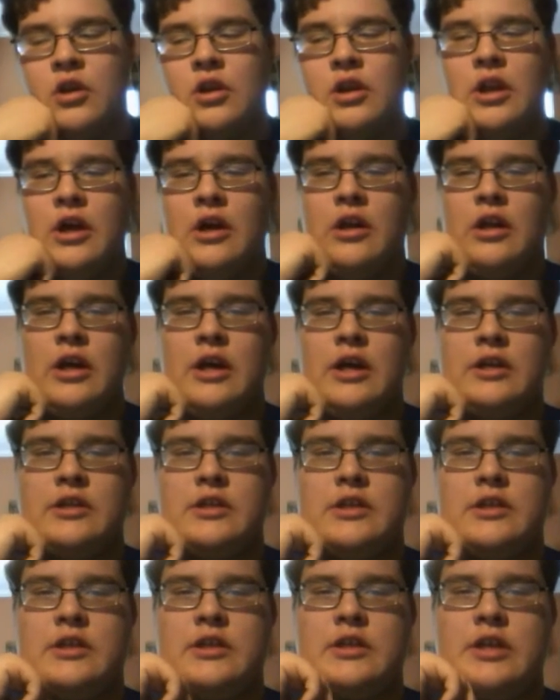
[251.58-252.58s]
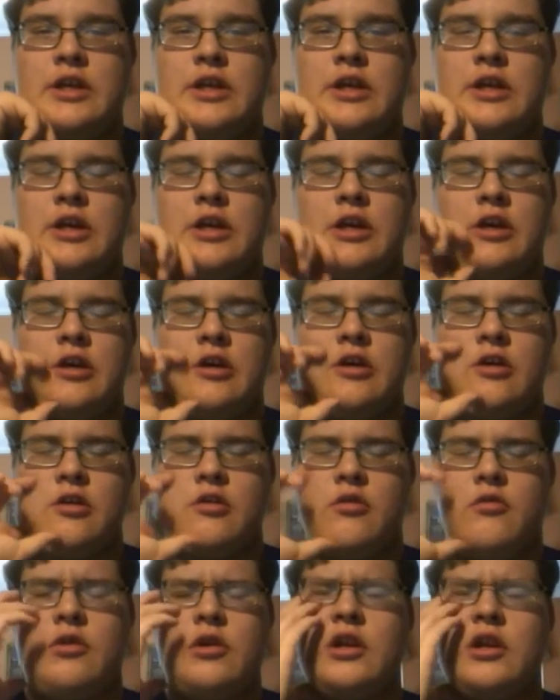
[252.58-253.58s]
Now let's see
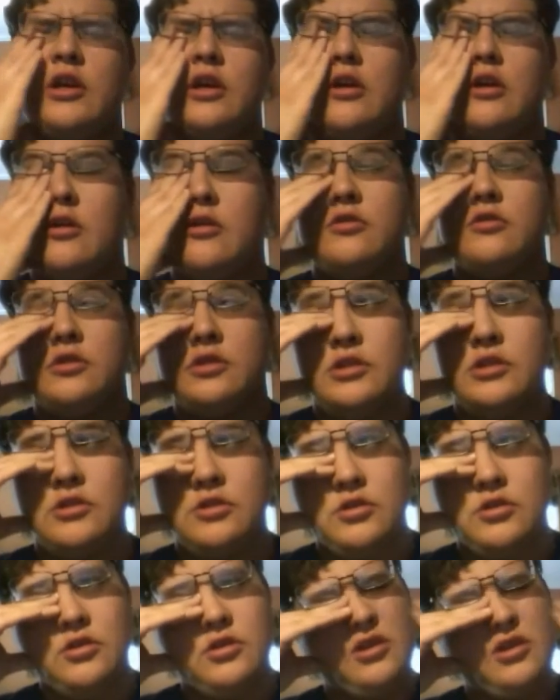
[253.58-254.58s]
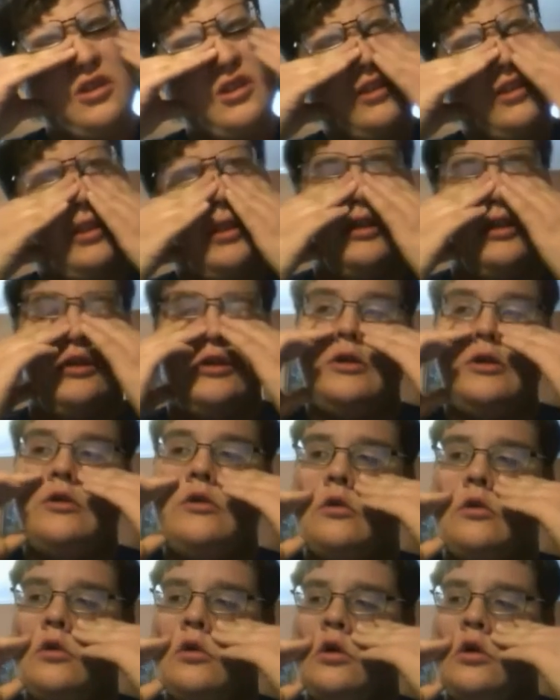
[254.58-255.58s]
here, what else? Ugh.
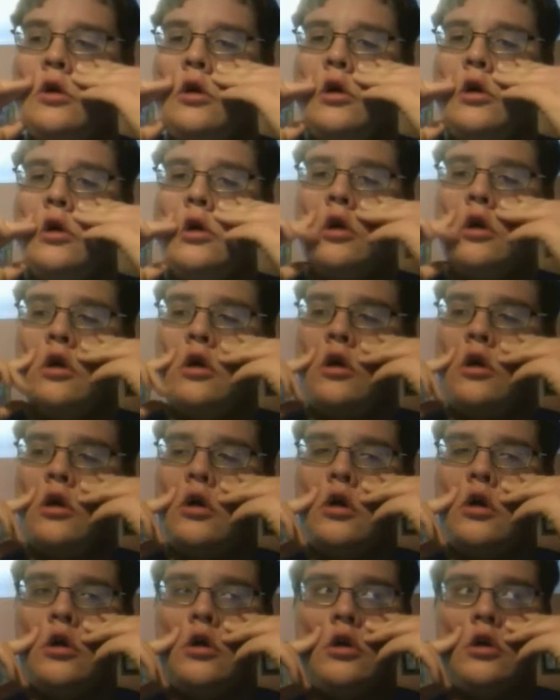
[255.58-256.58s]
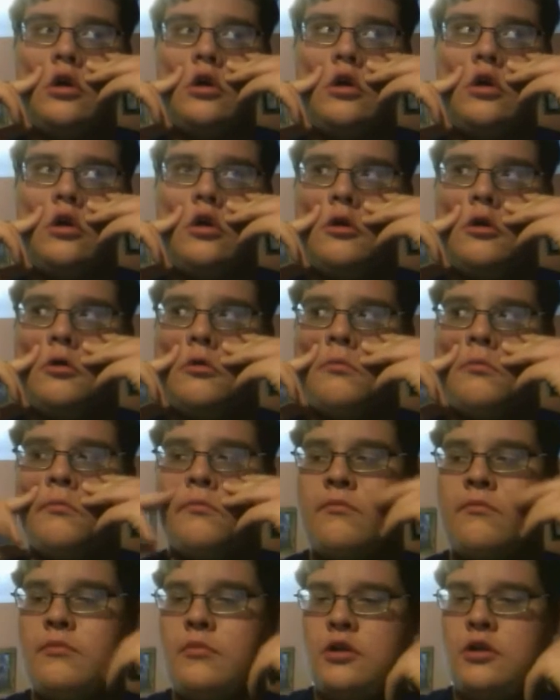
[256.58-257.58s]

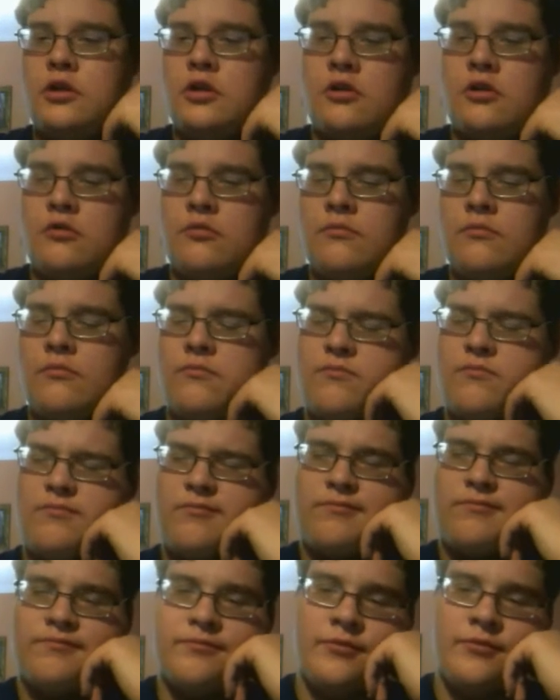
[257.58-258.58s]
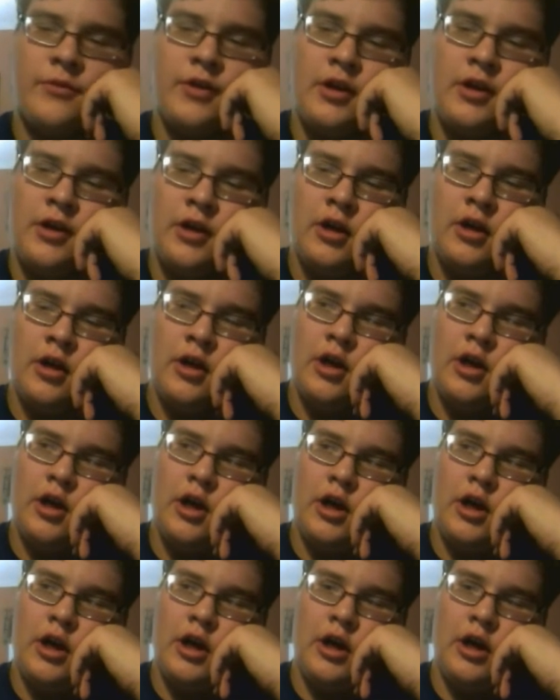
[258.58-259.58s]
Um, oh.
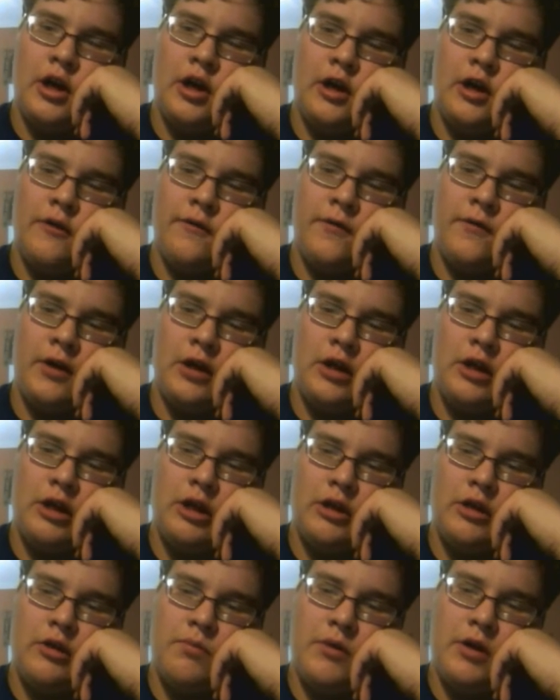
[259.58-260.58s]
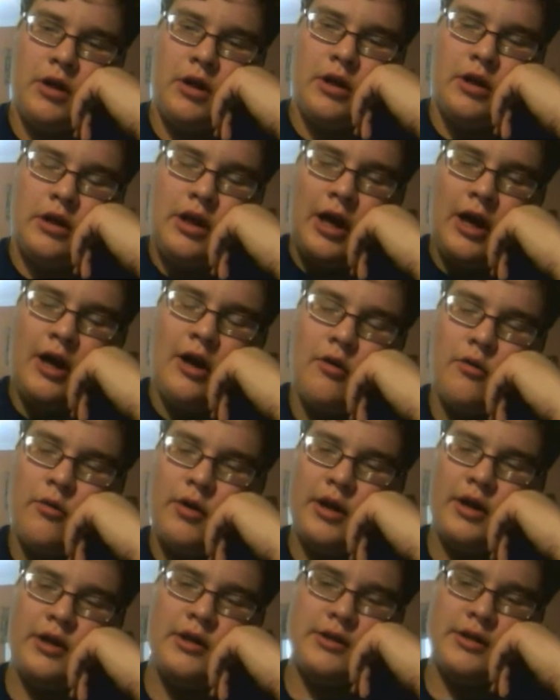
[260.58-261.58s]
I think it's been an entire
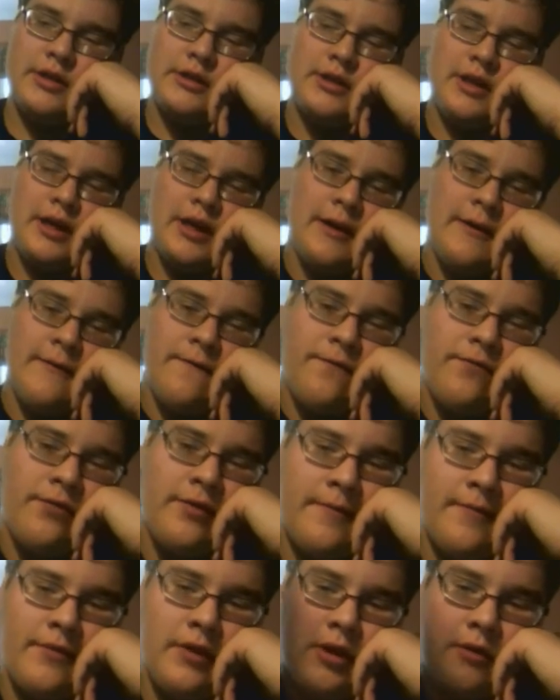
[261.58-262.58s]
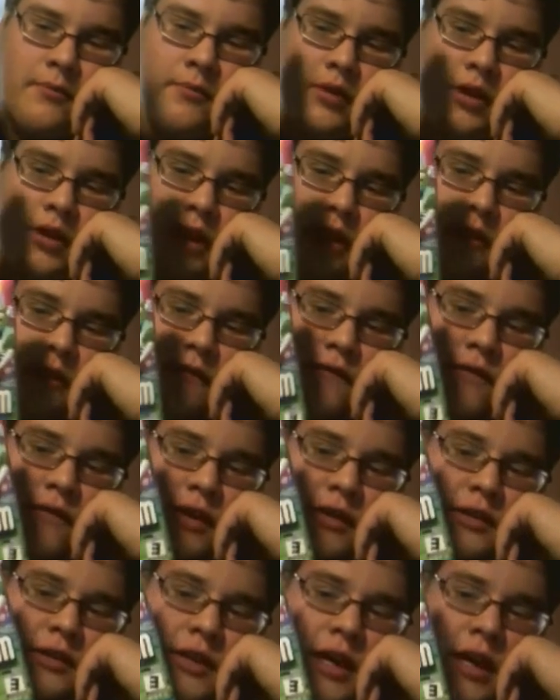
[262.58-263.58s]
week since I've completed
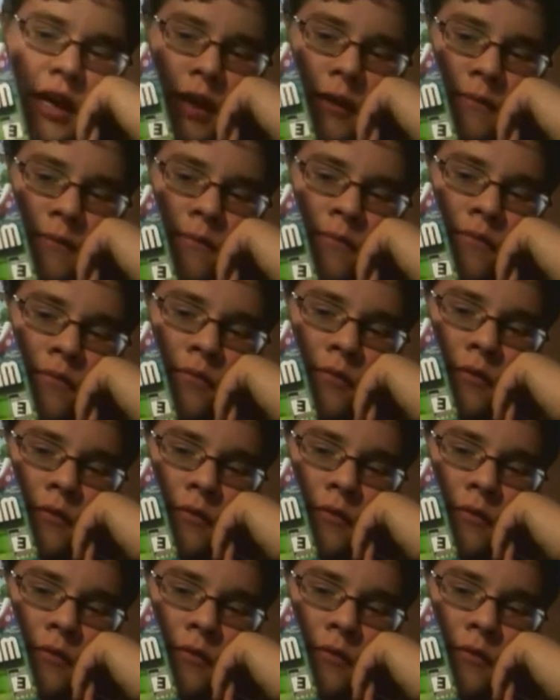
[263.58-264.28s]
this game.